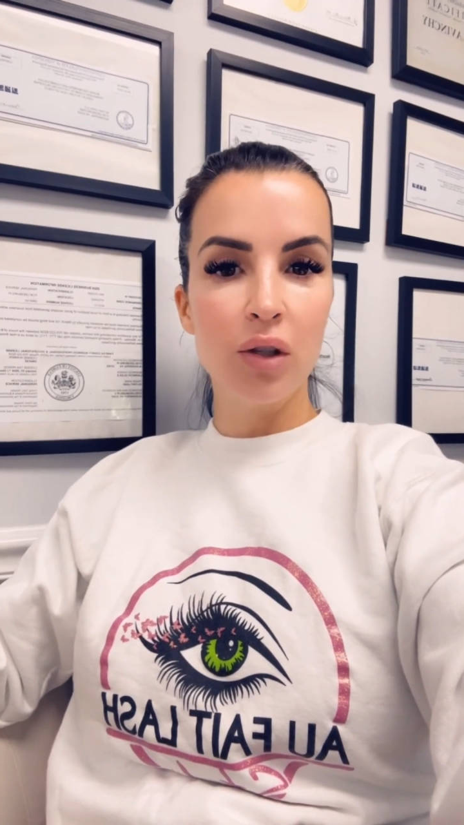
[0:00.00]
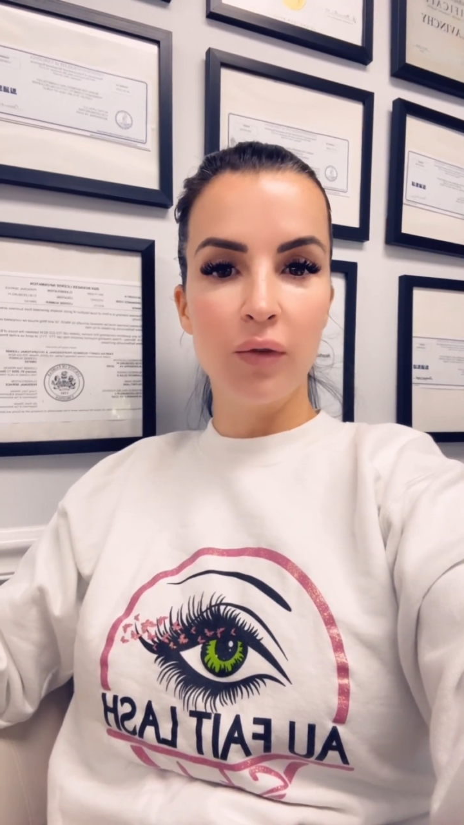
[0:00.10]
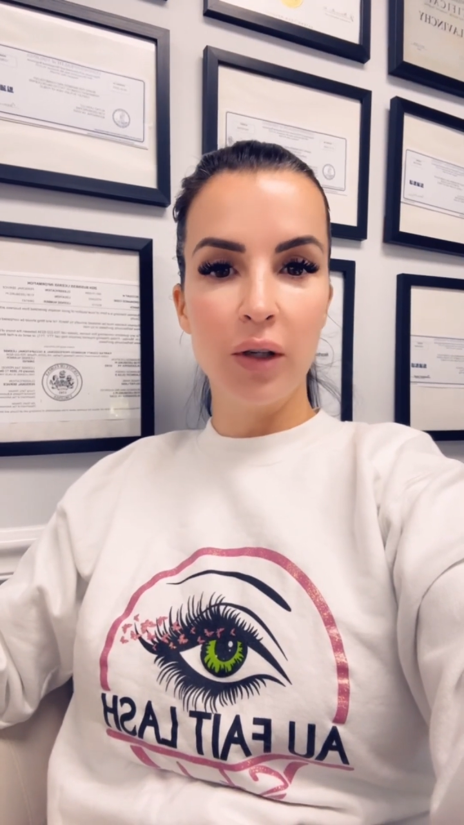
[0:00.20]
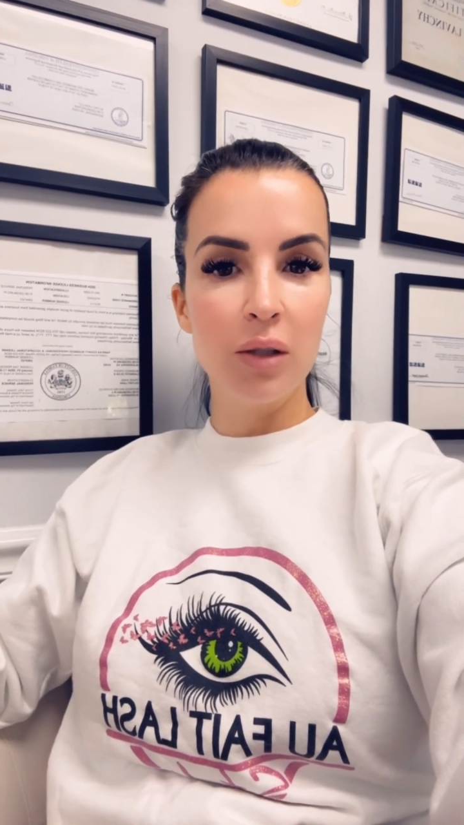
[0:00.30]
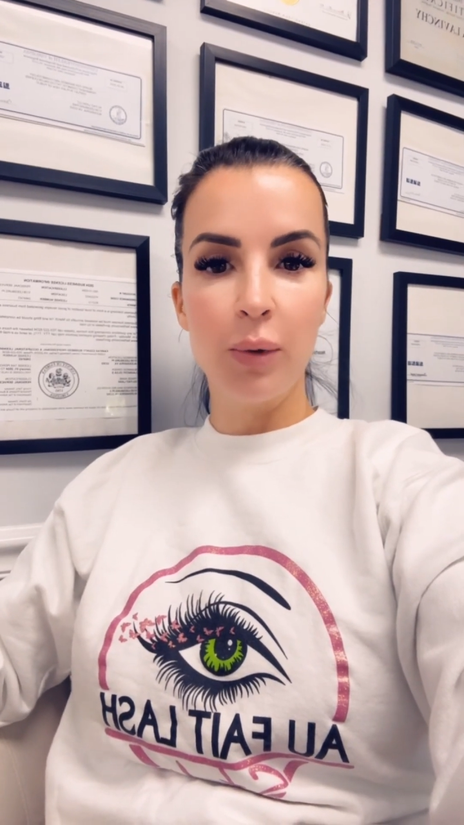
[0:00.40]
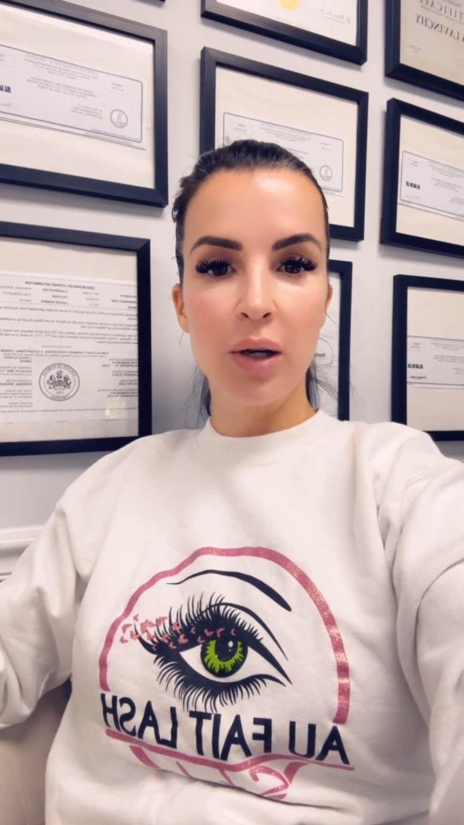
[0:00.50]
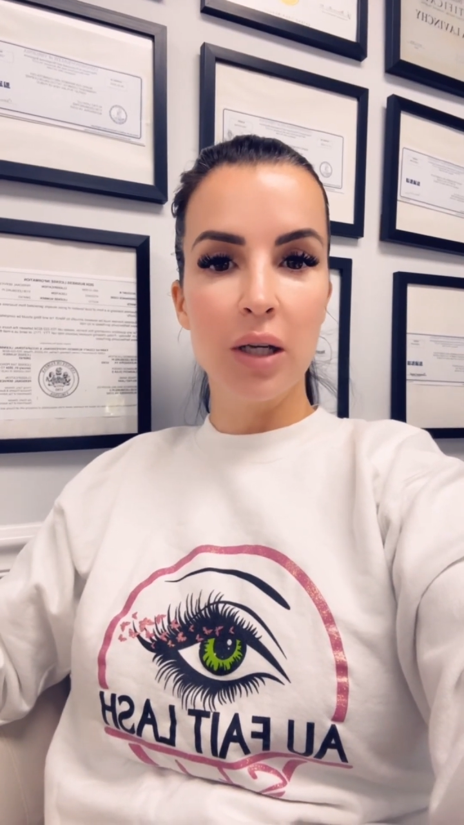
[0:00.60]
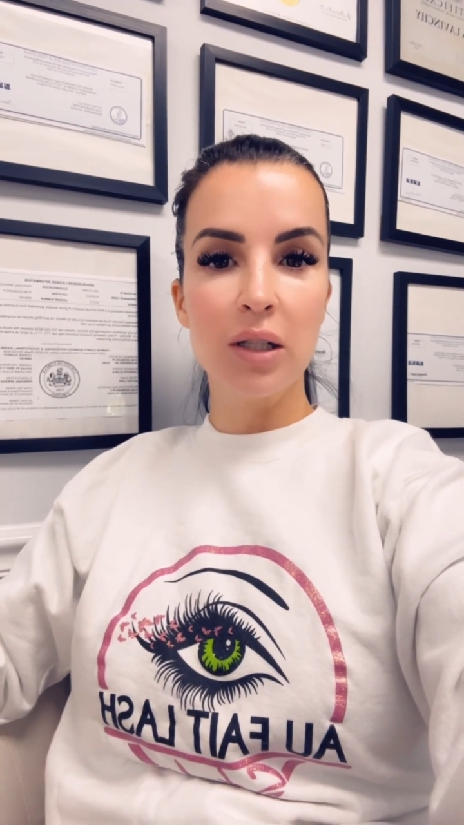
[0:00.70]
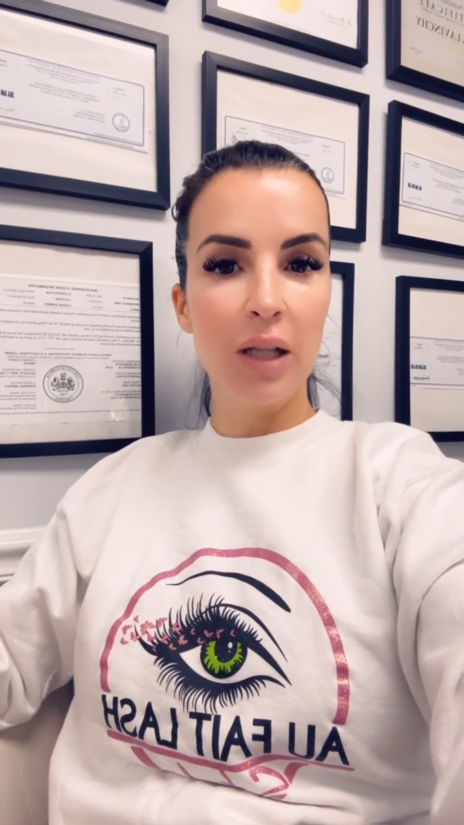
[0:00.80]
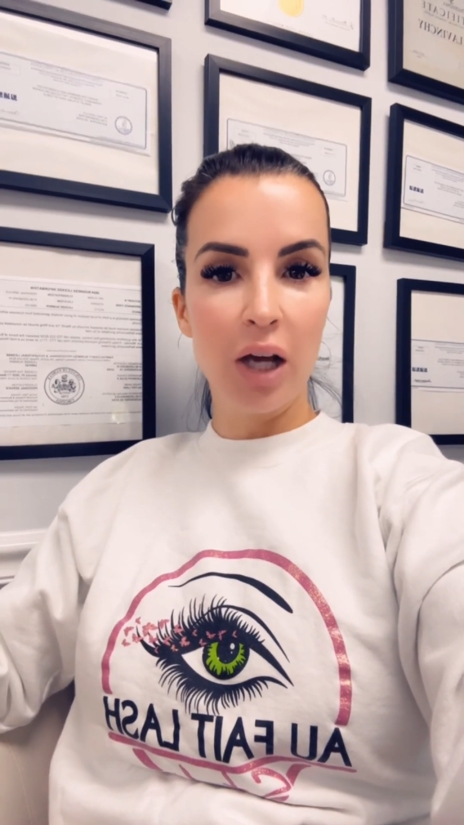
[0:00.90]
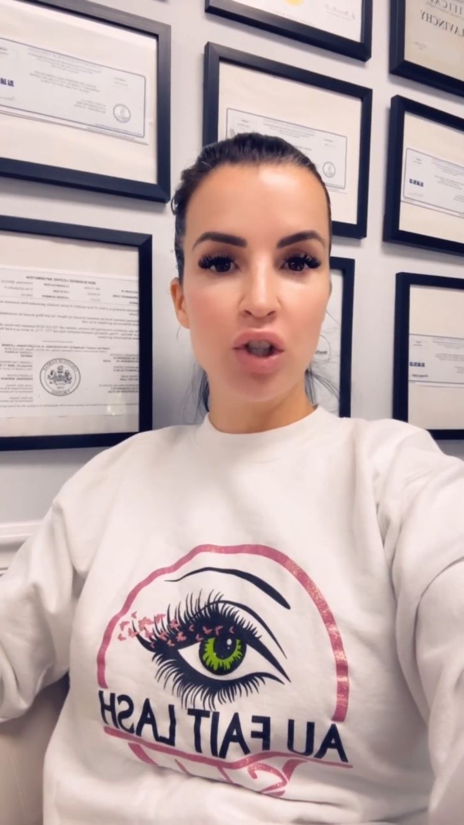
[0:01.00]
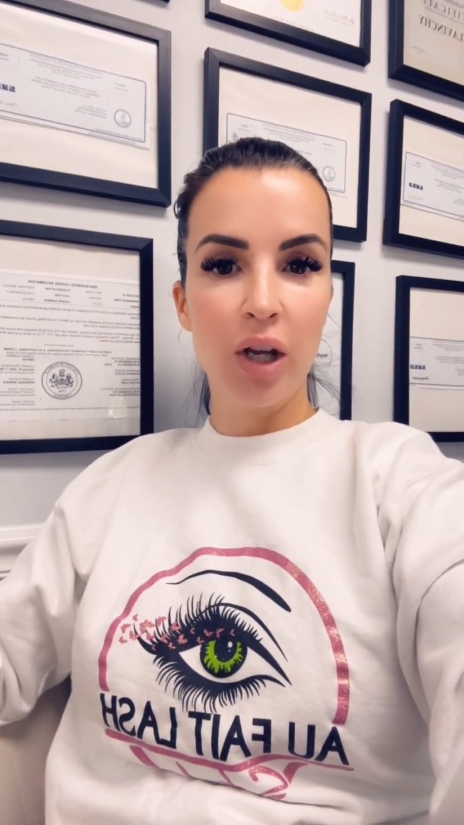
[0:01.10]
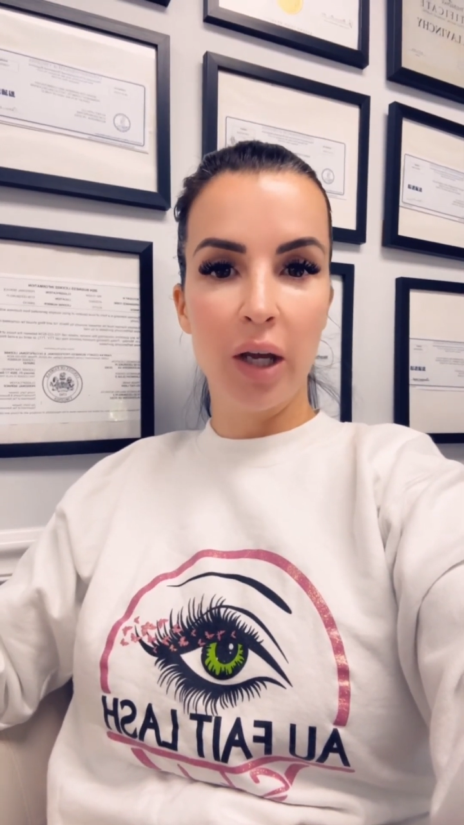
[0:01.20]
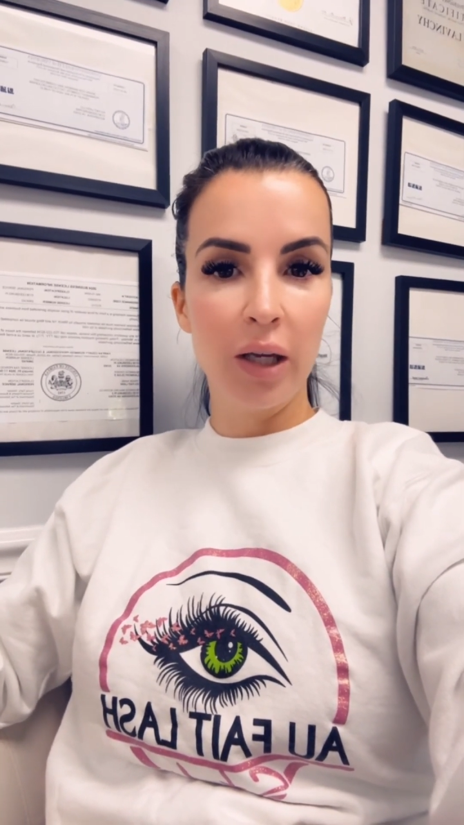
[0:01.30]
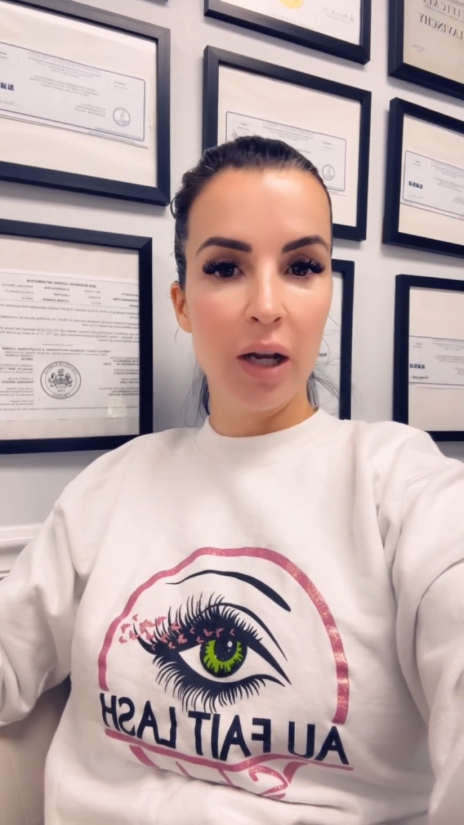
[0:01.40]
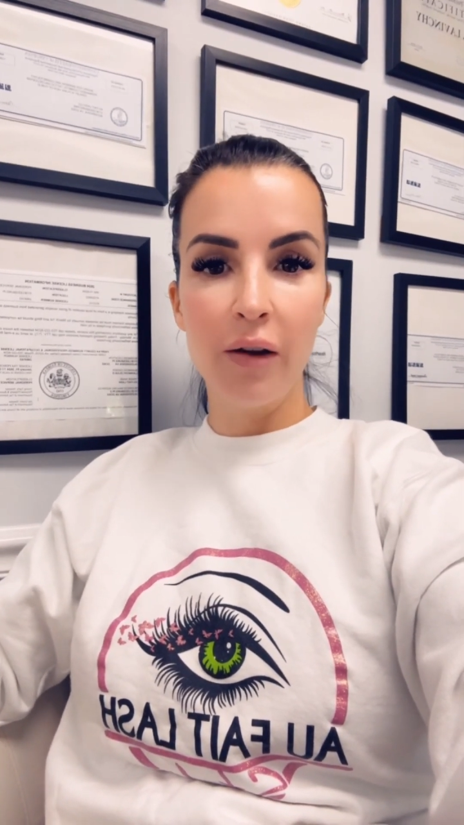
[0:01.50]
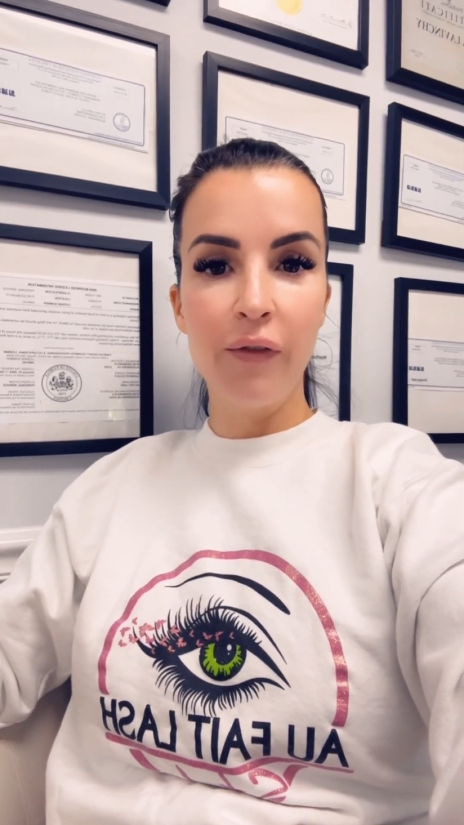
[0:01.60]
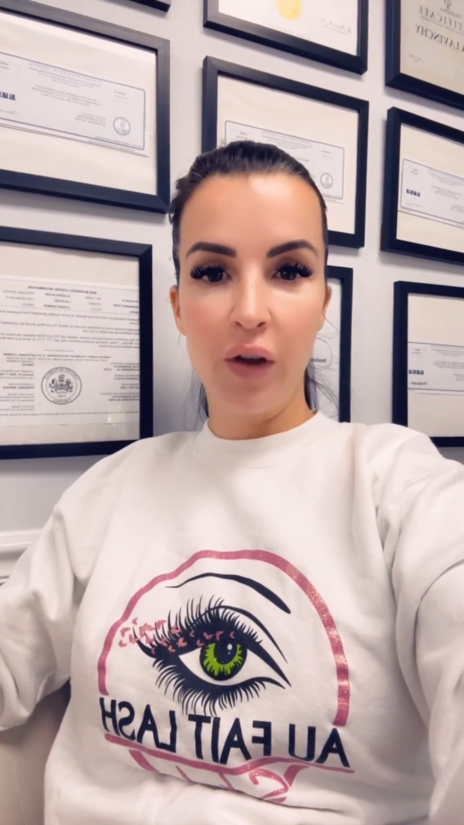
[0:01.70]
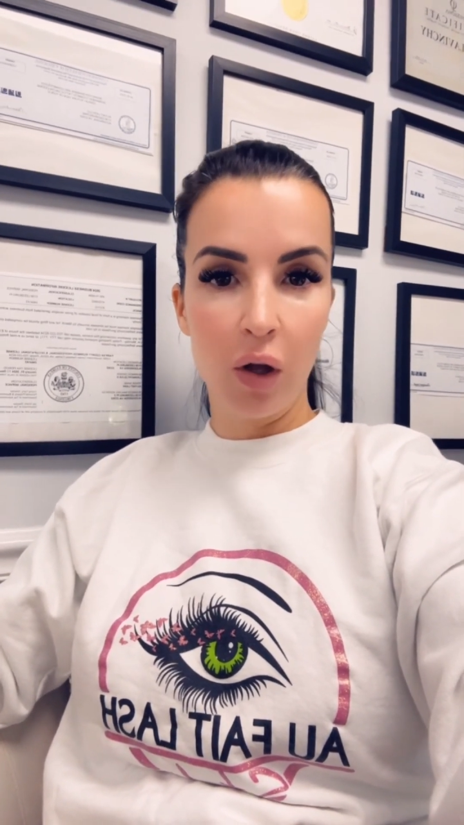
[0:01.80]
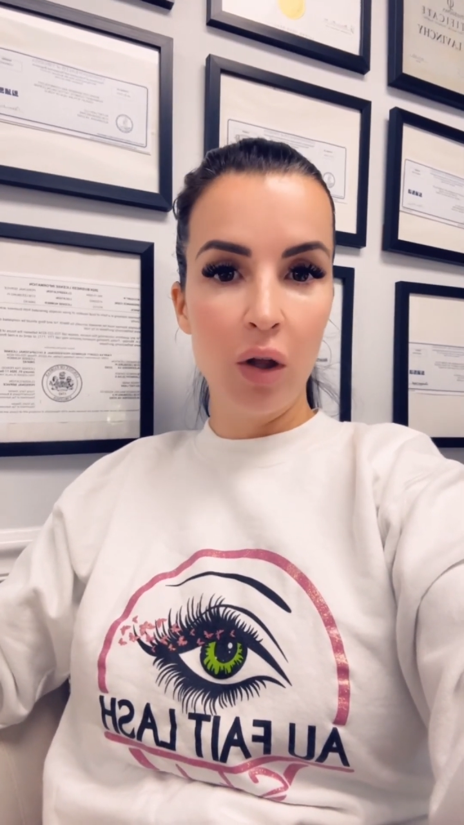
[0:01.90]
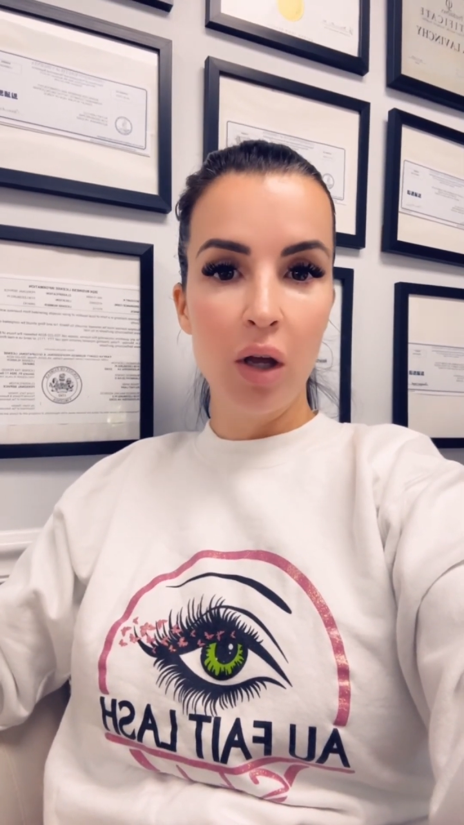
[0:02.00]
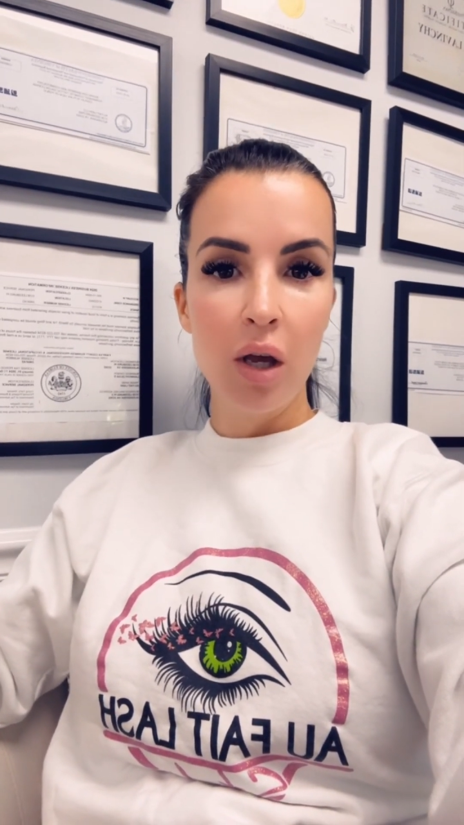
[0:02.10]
of an experienced lash tech getting a fill.